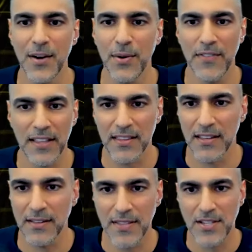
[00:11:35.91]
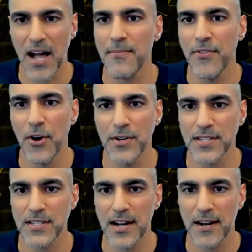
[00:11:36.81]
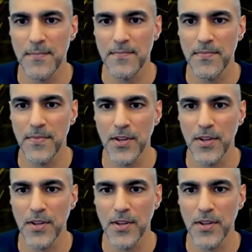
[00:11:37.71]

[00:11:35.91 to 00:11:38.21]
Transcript: we've got the the top folks, um,